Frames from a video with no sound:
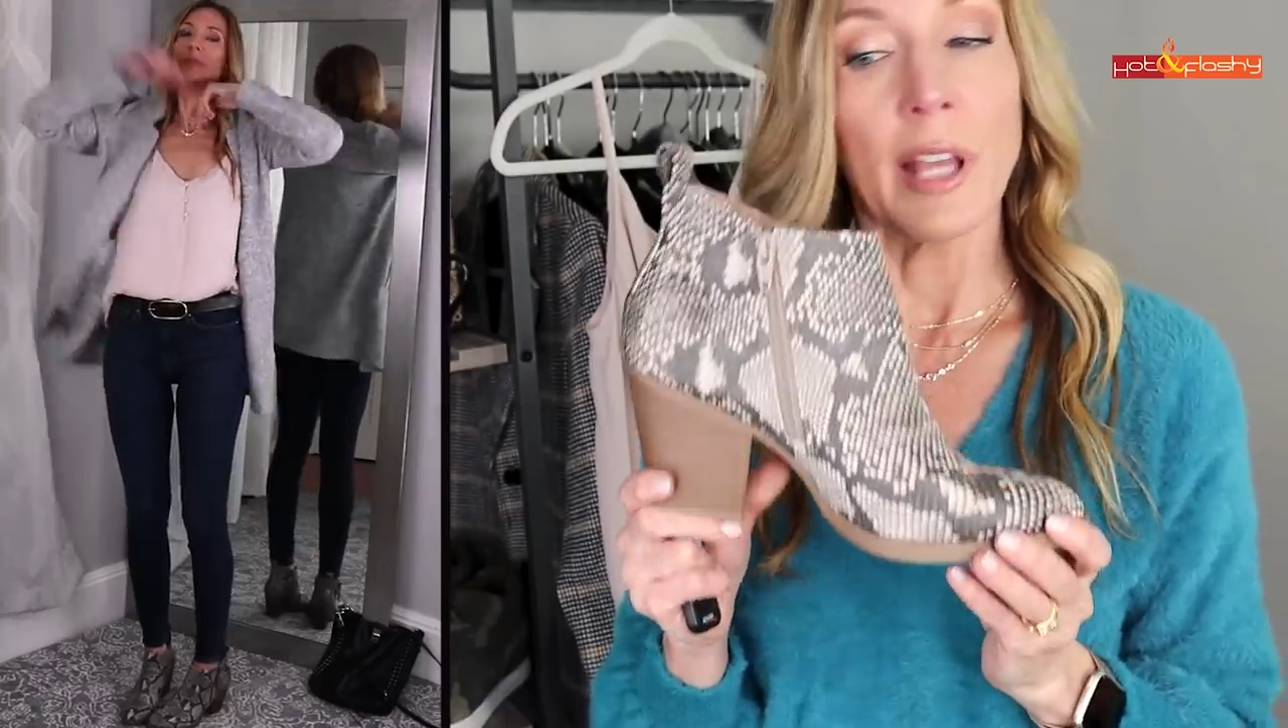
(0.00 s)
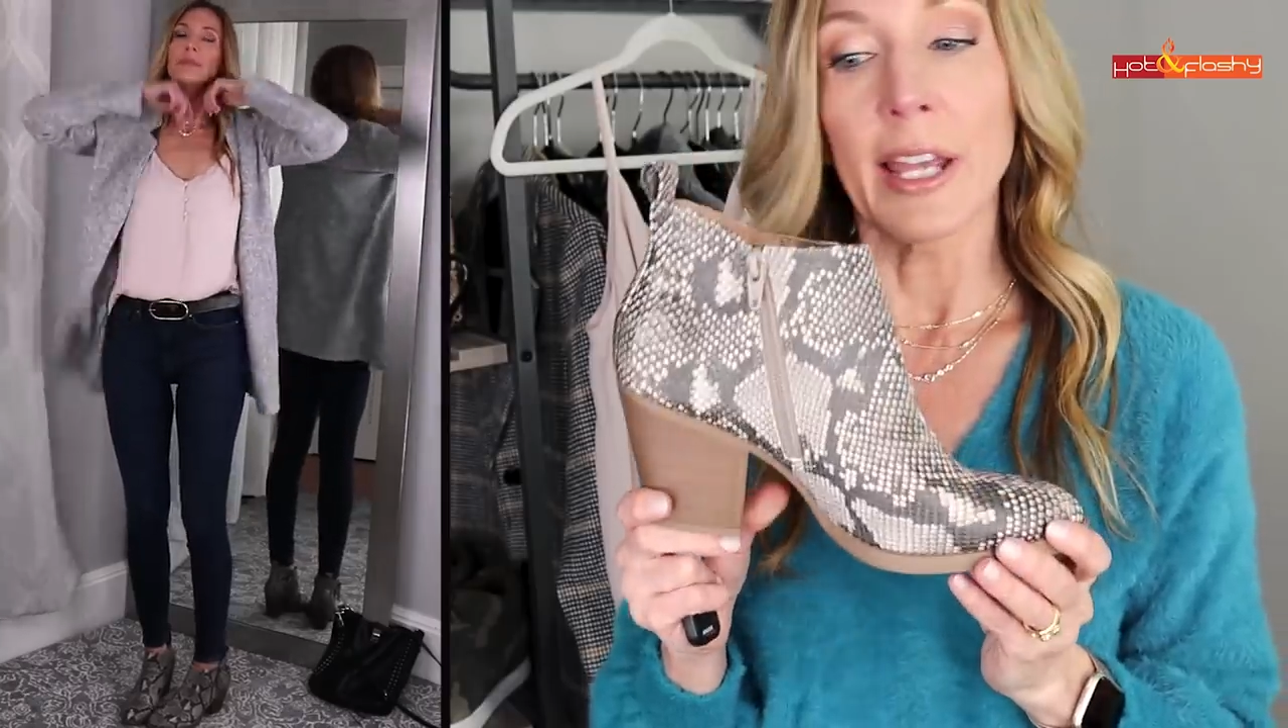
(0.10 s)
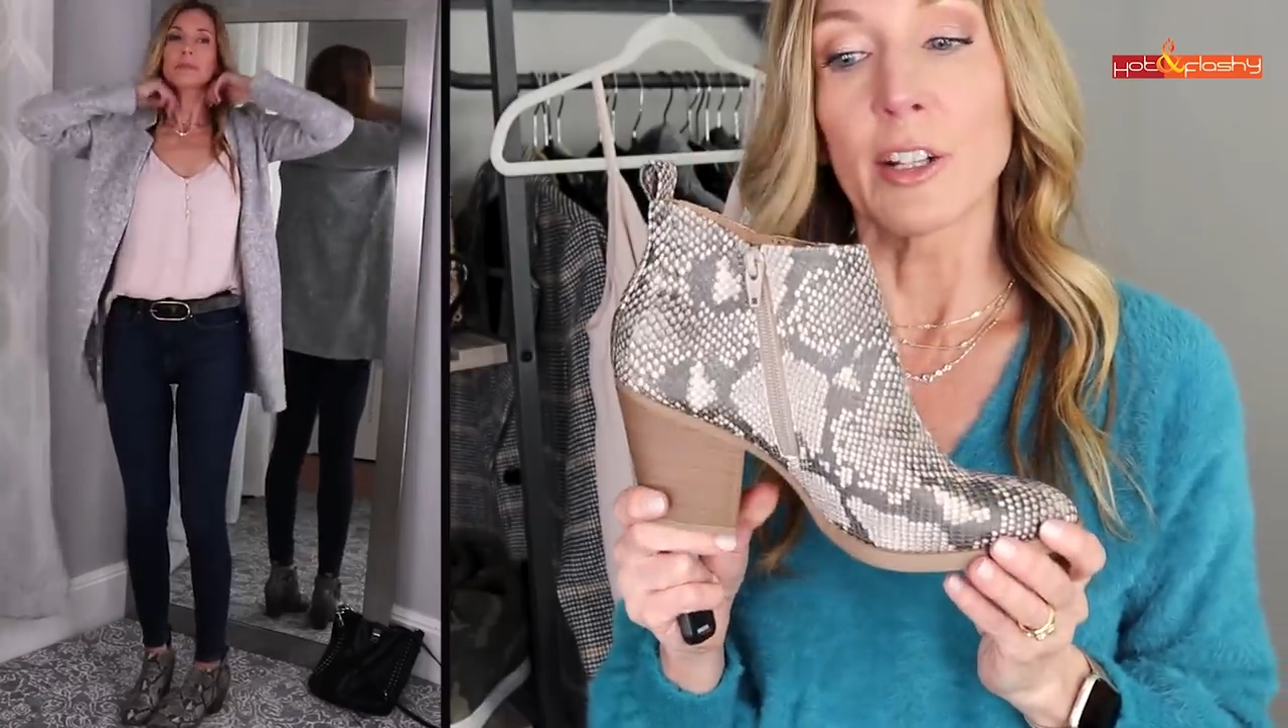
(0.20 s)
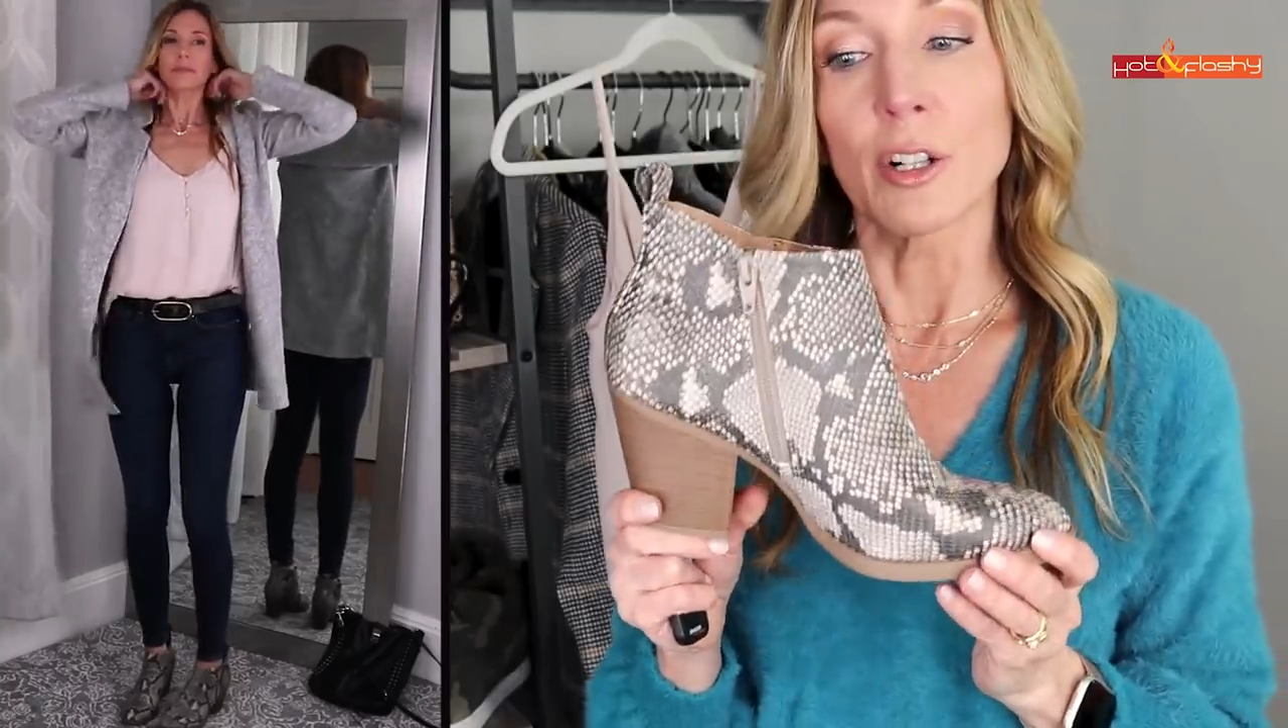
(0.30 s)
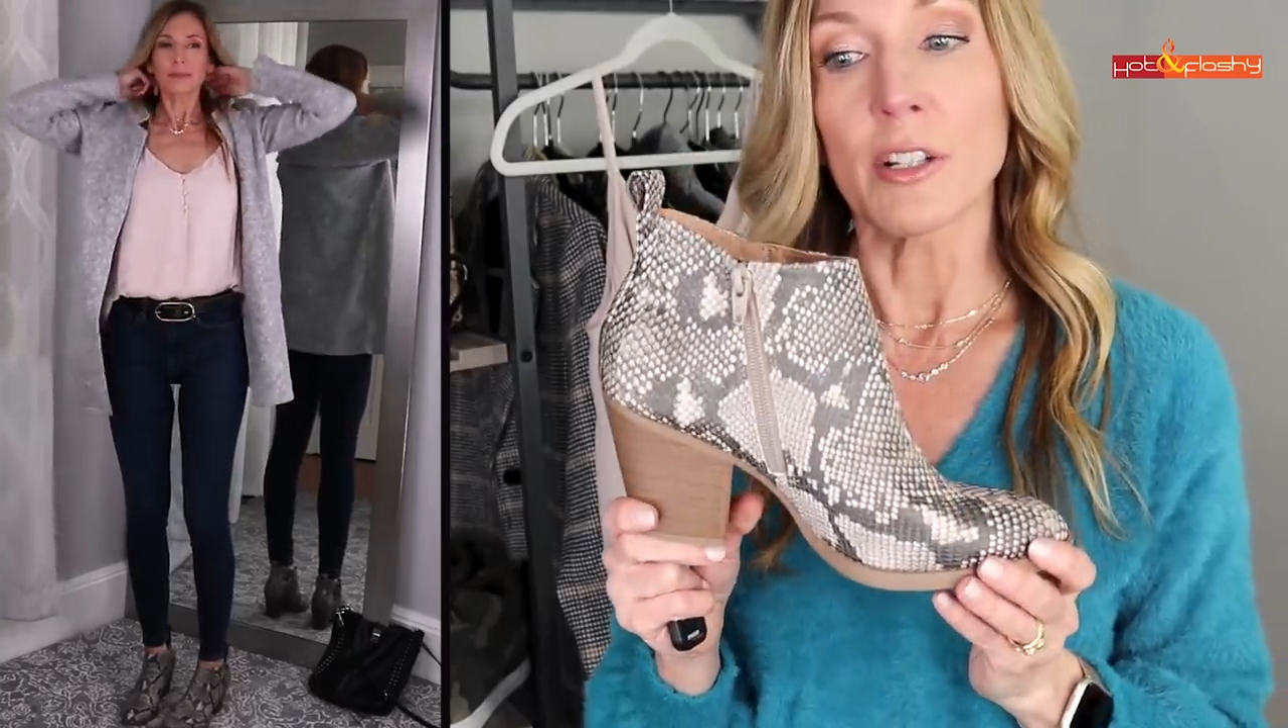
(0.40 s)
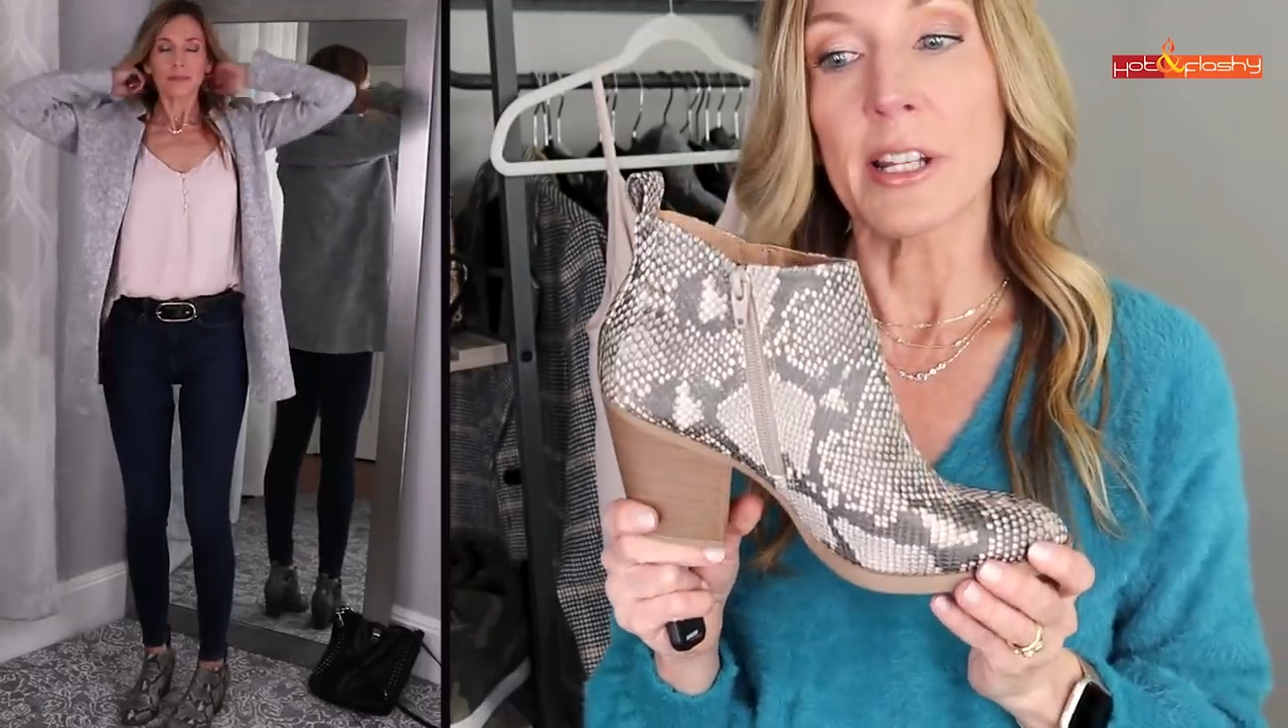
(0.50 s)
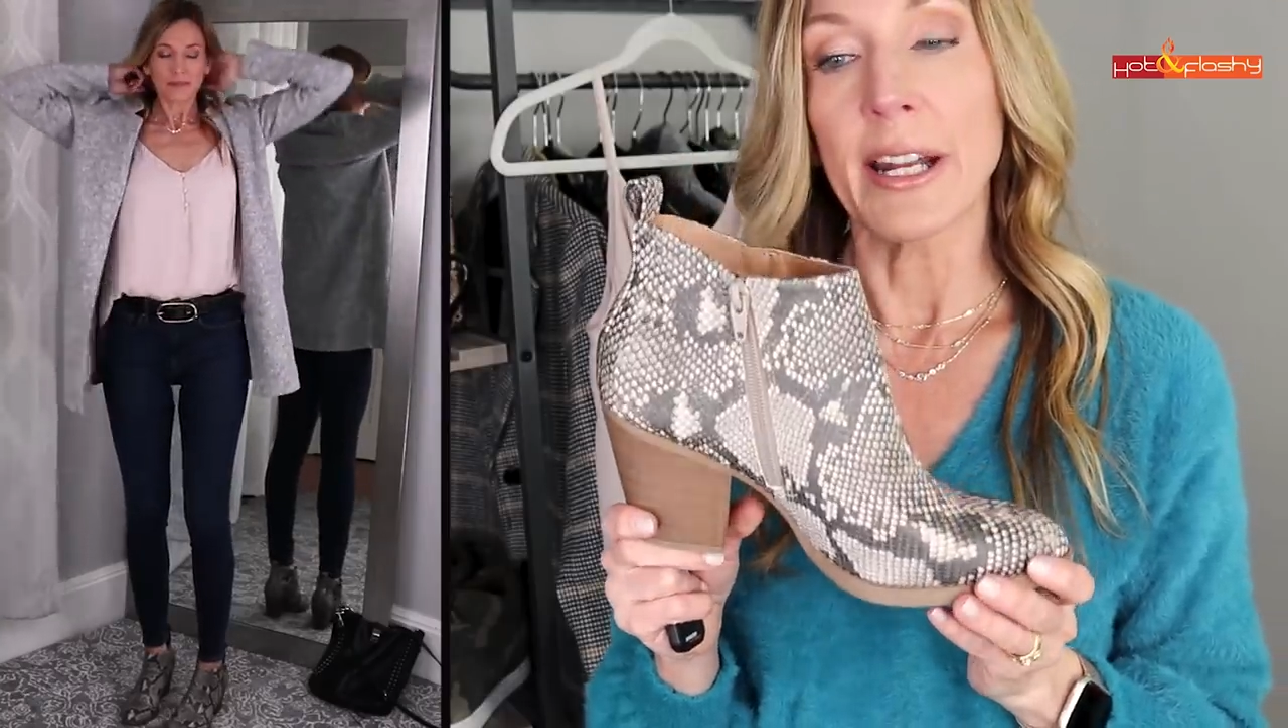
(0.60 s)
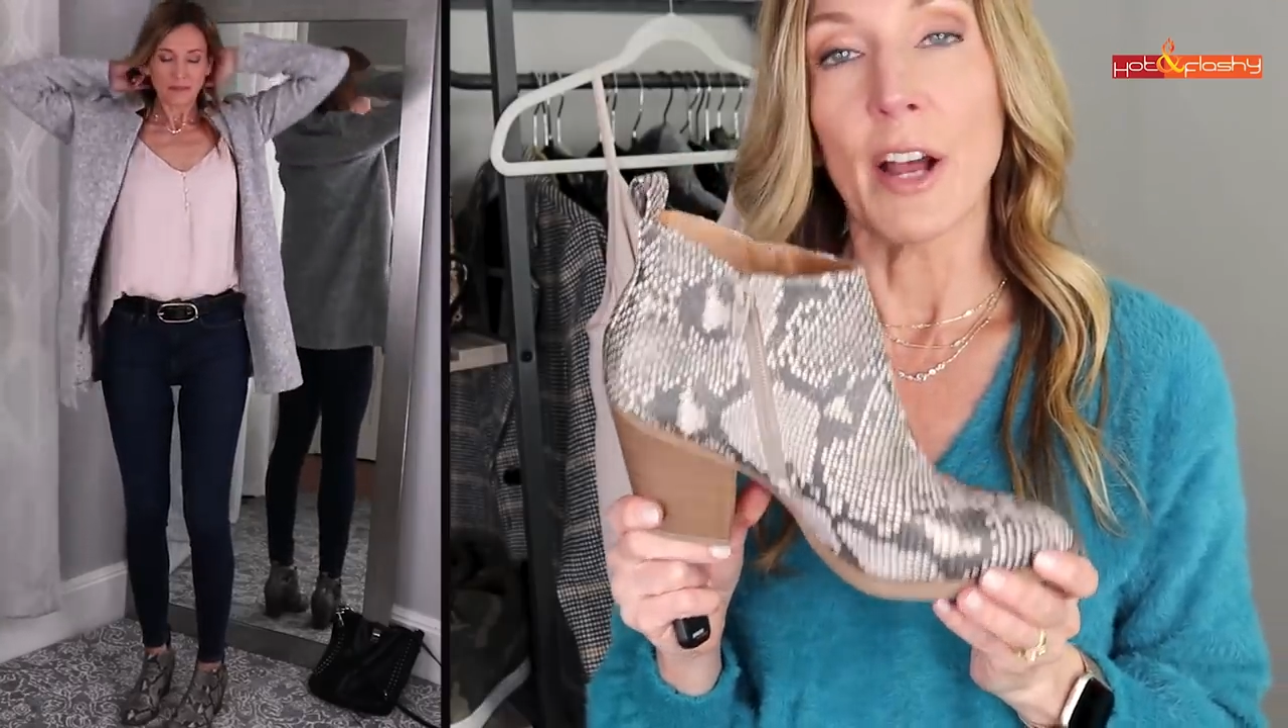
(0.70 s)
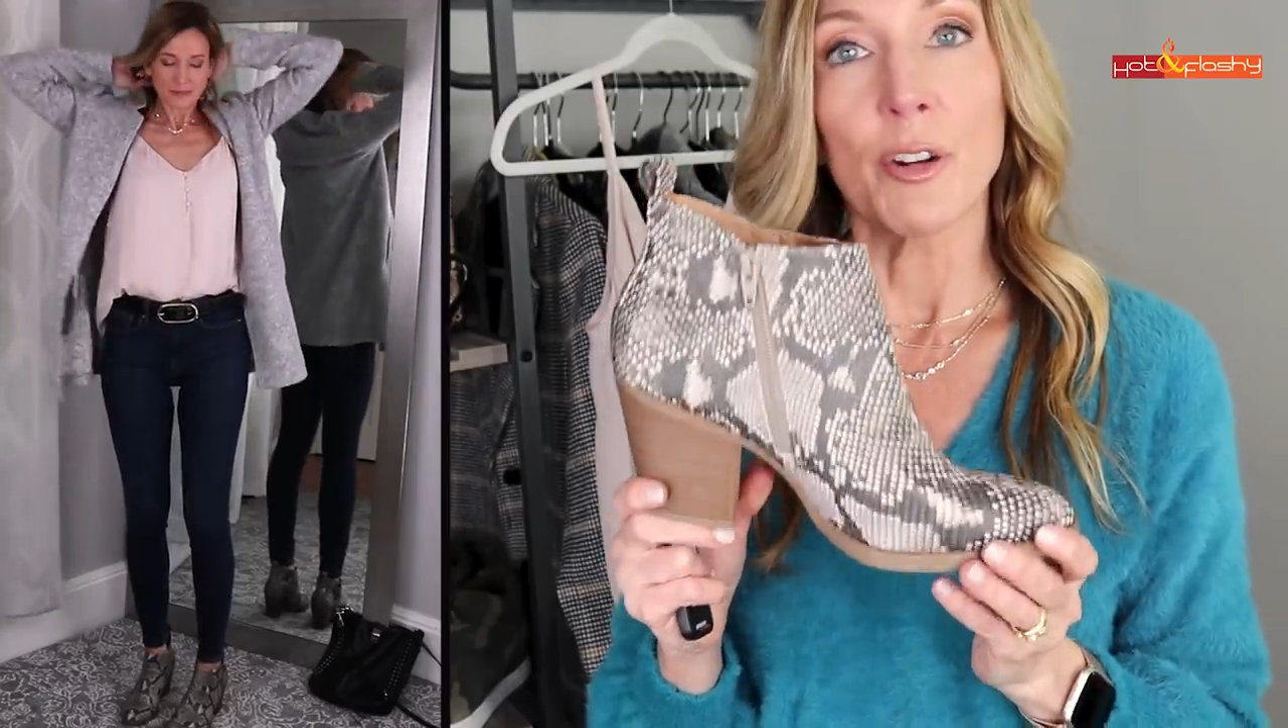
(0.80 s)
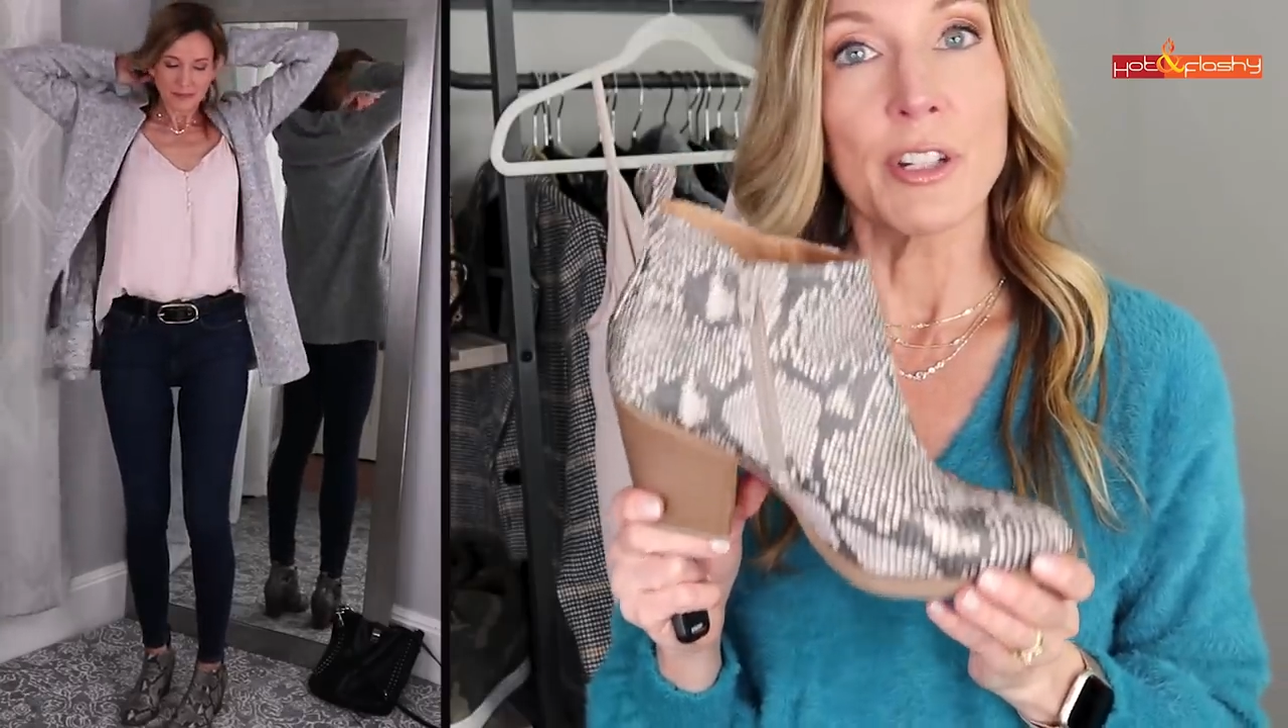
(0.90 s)
like girls'
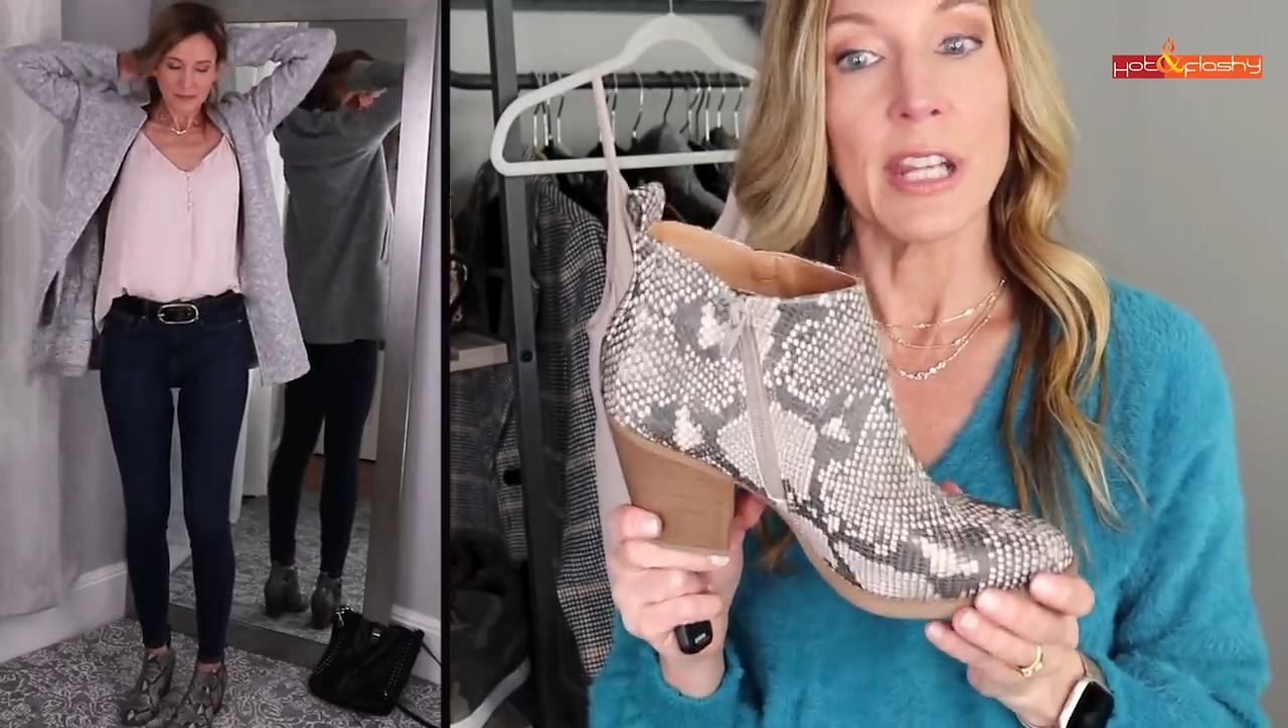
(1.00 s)
night out or